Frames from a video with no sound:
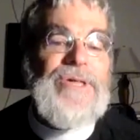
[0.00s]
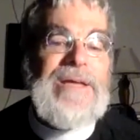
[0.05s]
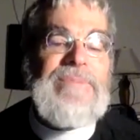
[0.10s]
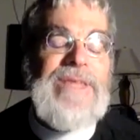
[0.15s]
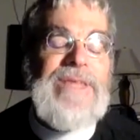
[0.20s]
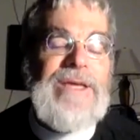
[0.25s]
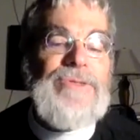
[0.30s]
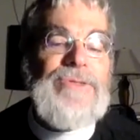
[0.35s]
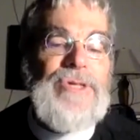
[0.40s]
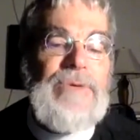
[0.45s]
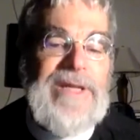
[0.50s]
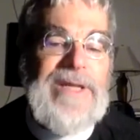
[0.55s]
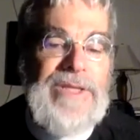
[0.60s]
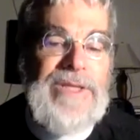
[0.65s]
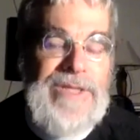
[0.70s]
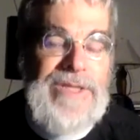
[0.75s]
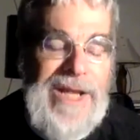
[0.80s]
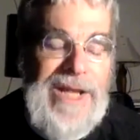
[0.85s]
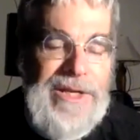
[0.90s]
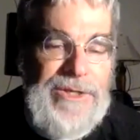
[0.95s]
the same thing as
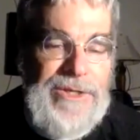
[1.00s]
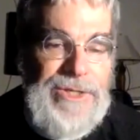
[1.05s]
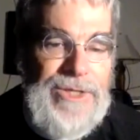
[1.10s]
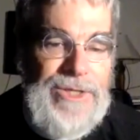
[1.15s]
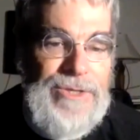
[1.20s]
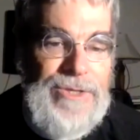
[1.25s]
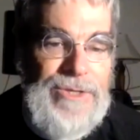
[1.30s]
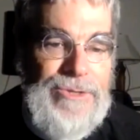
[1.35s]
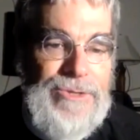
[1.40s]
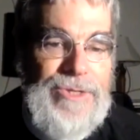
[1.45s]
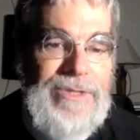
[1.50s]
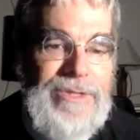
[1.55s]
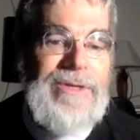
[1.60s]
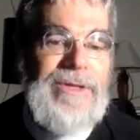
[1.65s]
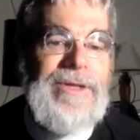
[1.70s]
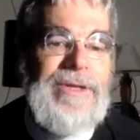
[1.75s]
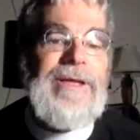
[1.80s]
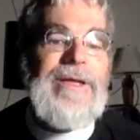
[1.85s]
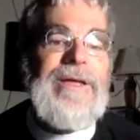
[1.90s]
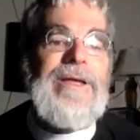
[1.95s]
human intelligence.
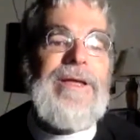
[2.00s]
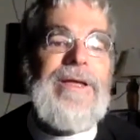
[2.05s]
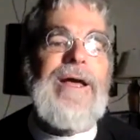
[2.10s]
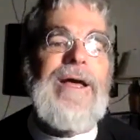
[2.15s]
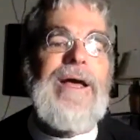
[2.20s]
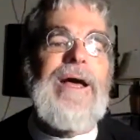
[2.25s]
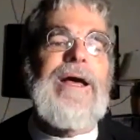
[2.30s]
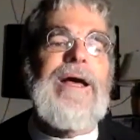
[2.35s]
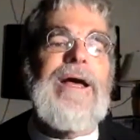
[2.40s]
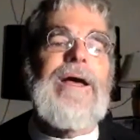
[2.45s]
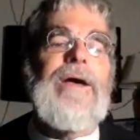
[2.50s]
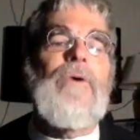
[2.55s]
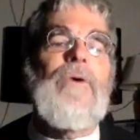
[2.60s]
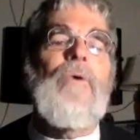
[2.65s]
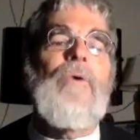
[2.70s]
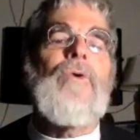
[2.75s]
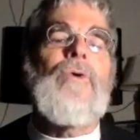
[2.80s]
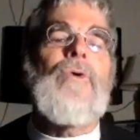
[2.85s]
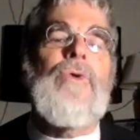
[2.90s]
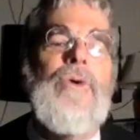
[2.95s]

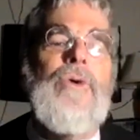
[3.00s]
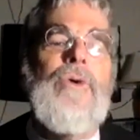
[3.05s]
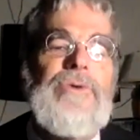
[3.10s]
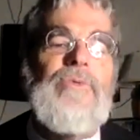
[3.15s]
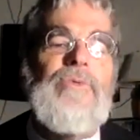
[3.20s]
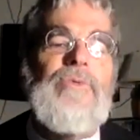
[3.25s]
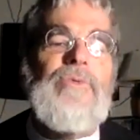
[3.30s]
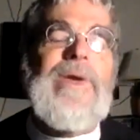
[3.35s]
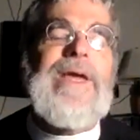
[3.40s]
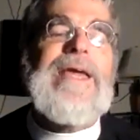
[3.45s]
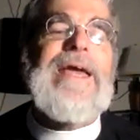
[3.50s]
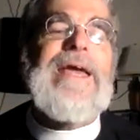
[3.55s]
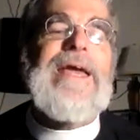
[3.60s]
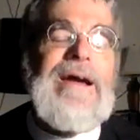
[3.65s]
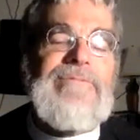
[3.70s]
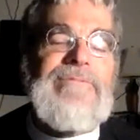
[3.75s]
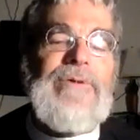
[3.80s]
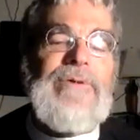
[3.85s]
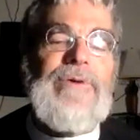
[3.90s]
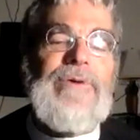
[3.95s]
Could
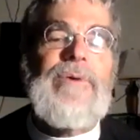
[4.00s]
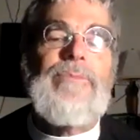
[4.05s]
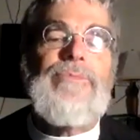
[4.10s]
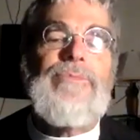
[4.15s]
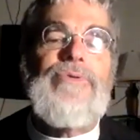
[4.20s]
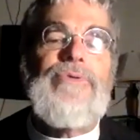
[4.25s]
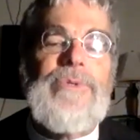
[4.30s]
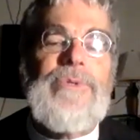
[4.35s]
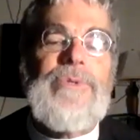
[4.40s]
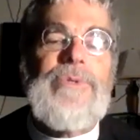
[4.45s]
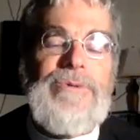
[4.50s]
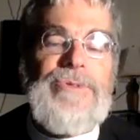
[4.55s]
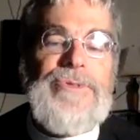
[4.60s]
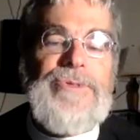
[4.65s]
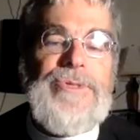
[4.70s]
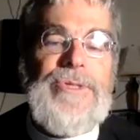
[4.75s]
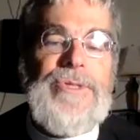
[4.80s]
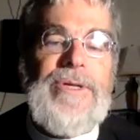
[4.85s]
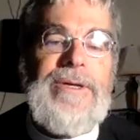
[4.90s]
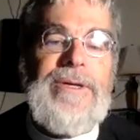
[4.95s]
we ever
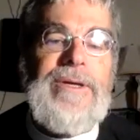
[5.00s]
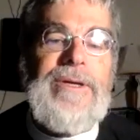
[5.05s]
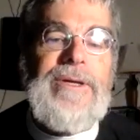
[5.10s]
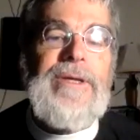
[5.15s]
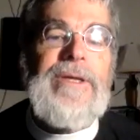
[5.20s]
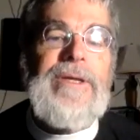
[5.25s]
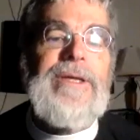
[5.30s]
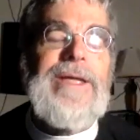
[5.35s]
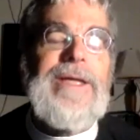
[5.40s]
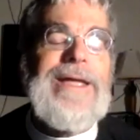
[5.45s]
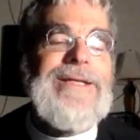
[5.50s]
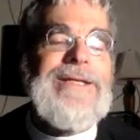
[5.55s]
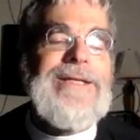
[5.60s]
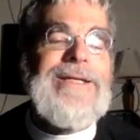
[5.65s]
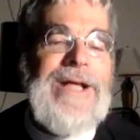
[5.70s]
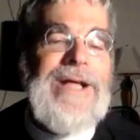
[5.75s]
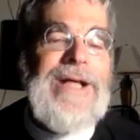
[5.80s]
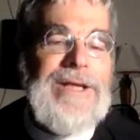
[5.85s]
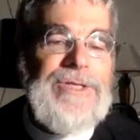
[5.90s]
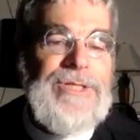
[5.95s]
produce
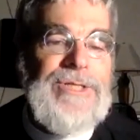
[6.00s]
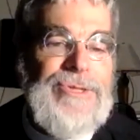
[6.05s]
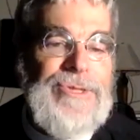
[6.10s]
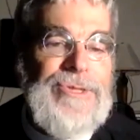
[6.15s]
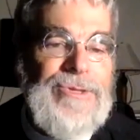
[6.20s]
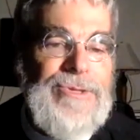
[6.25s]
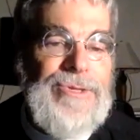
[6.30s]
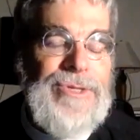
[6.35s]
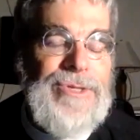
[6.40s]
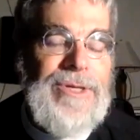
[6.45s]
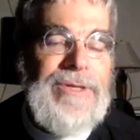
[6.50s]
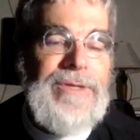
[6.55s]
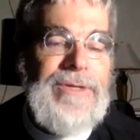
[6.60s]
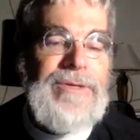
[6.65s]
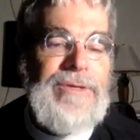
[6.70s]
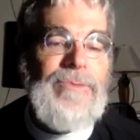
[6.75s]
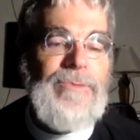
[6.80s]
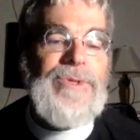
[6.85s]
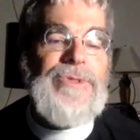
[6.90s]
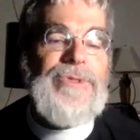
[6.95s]
intelligences
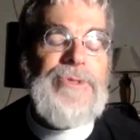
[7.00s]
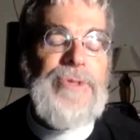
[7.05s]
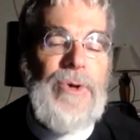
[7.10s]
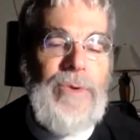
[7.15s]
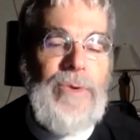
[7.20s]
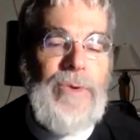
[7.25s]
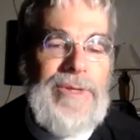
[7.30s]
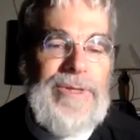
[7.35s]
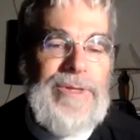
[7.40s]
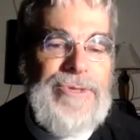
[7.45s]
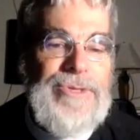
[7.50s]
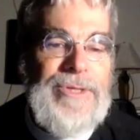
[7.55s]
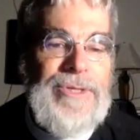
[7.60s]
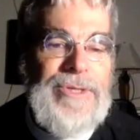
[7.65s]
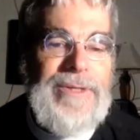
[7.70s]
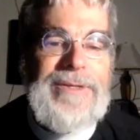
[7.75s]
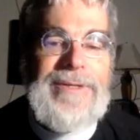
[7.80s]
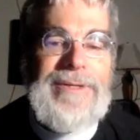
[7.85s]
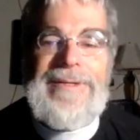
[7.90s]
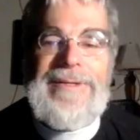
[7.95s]
with
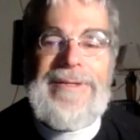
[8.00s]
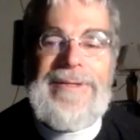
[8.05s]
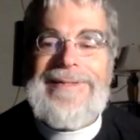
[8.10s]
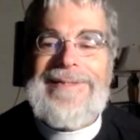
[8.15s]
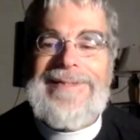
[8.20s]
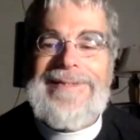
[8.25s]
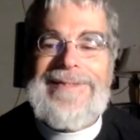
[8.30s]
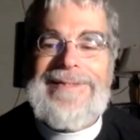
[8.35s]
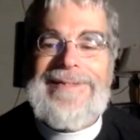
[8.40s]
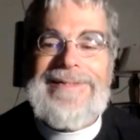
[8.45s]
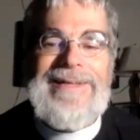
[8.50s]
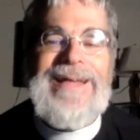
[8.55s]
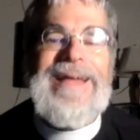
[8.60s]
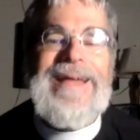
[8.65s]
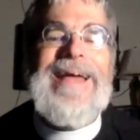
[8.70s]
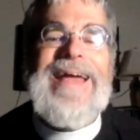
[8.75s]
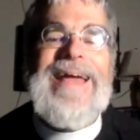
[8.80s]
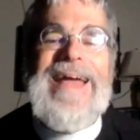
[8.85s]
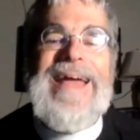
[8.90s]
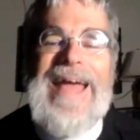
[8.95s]
souls?
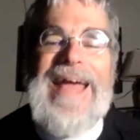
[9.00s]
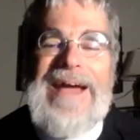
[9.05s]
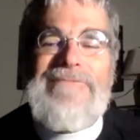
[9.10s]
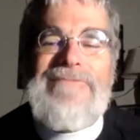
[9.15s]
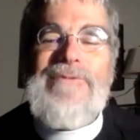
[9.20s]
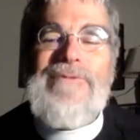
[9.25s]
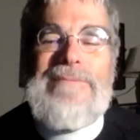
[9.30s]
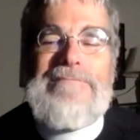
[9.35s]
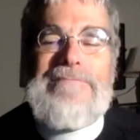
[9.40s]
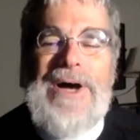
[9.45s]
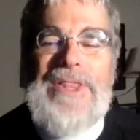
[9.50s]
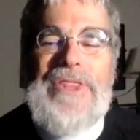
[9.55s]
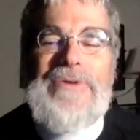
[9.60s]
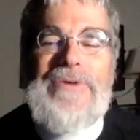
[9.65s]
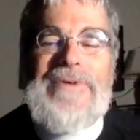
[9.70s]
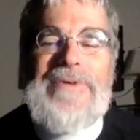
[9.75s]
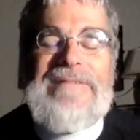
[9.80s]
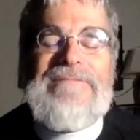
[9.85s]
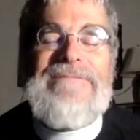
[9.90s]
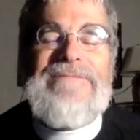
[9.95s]
Every
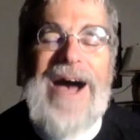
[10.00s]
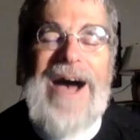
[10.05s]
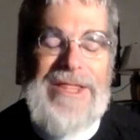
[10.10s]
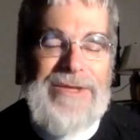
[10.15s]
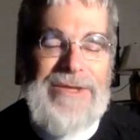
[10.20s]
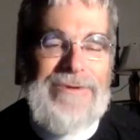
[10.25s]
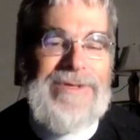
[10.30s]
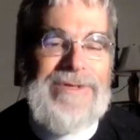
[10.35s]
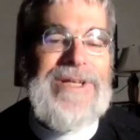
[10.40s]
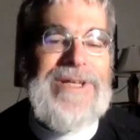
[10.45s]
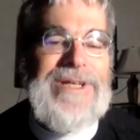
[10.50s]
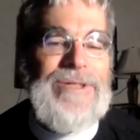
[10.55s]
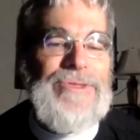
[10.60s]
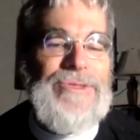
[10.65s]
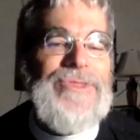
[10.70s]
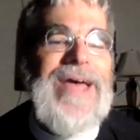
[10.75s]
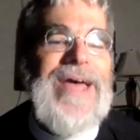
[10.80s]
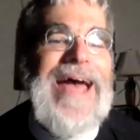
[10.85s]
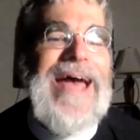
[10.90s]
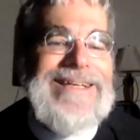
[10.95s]
mother and father
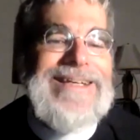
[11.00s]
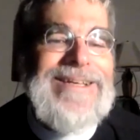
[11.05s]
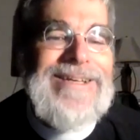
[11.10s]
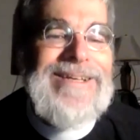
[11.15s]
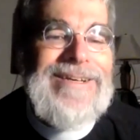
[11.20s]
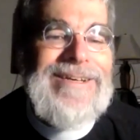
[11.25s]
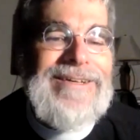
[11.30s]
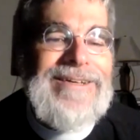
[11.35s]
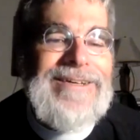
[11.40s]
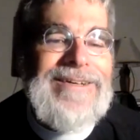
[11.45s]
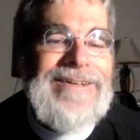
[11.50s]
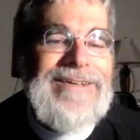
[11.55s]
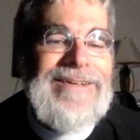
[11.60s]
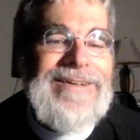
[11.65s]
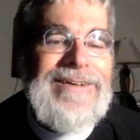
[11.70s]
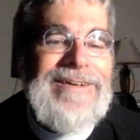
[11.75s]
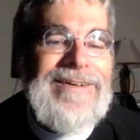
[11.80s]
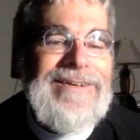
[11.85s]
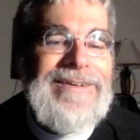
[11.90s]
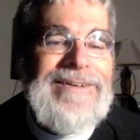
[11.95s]
does that.
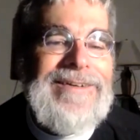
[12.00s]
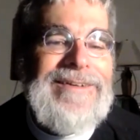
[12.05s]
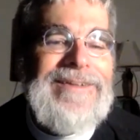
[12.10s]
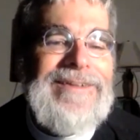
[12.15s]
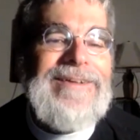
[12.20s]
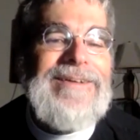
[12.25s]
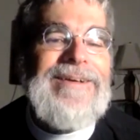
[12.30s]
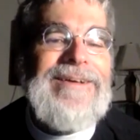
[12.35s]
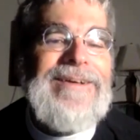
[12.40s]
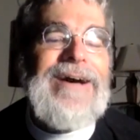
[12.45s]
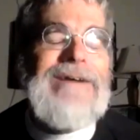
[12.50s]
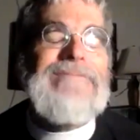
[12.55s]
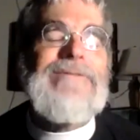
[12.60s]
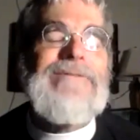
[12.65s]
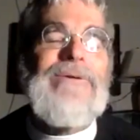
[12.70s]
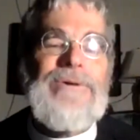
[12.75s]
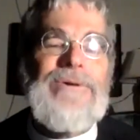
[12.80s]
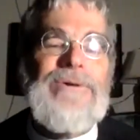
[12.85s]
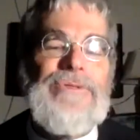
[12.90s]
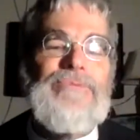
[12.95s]

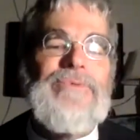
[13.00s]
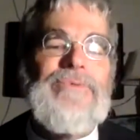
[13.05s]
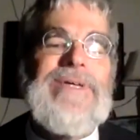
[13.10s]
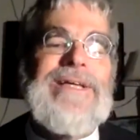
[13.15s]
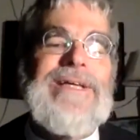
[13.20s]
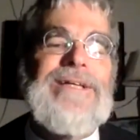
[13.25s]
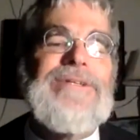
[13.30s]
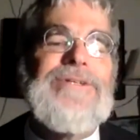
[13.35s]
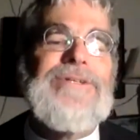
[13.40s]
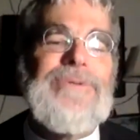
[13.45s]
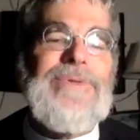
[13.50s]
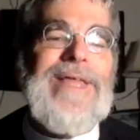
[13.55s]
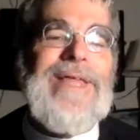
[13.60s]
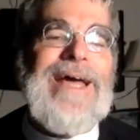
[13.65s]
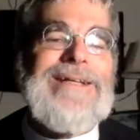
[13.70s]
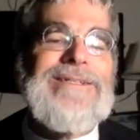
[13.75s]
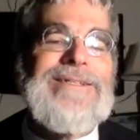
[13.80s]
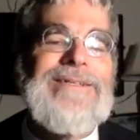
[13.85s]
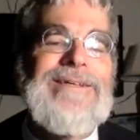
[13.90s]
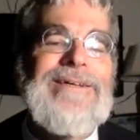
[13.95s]
Of course we can do
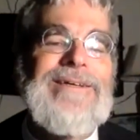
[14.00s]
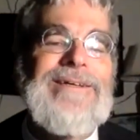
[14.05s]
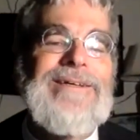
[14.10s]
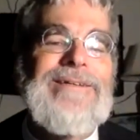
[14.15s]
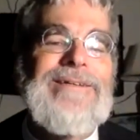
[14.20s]
that.